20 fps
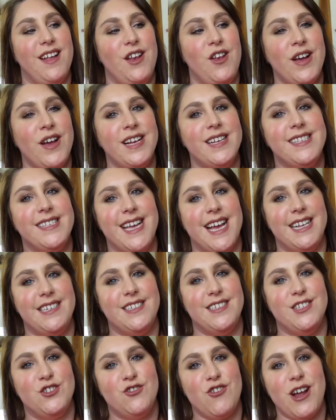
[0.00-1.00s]
Like I
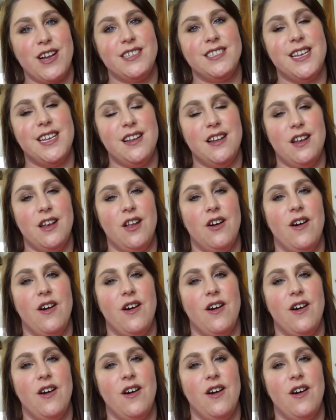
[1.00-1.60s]
said, distracting and